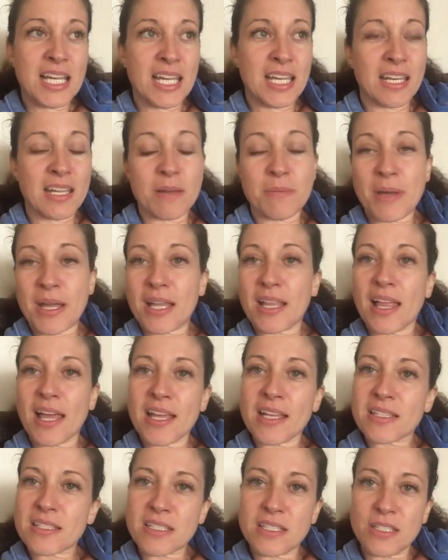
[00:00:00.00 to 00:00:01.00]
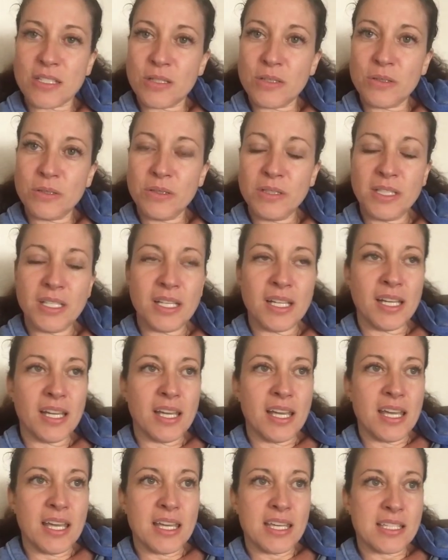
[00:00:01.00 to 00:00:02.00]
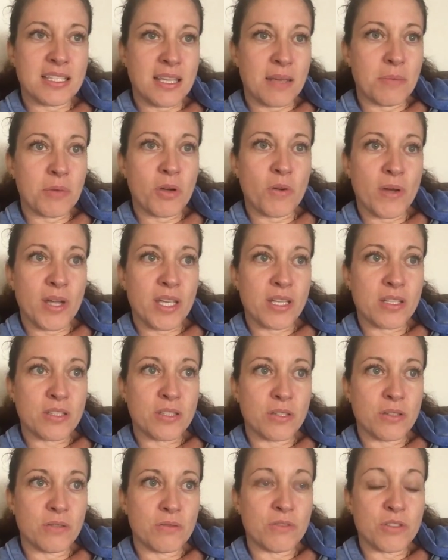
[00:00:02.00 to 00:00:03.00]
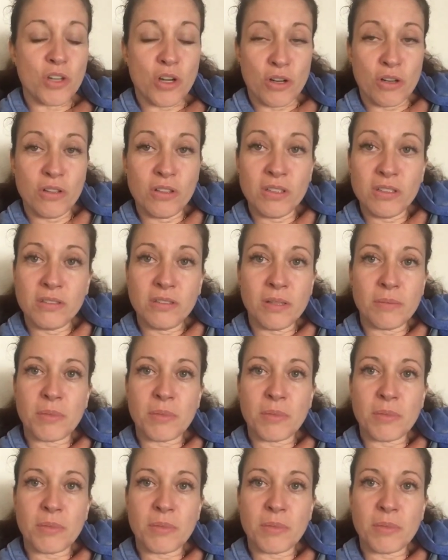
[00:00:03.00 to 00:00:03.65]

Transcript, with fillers: any of my clients to do is I'm going to journal.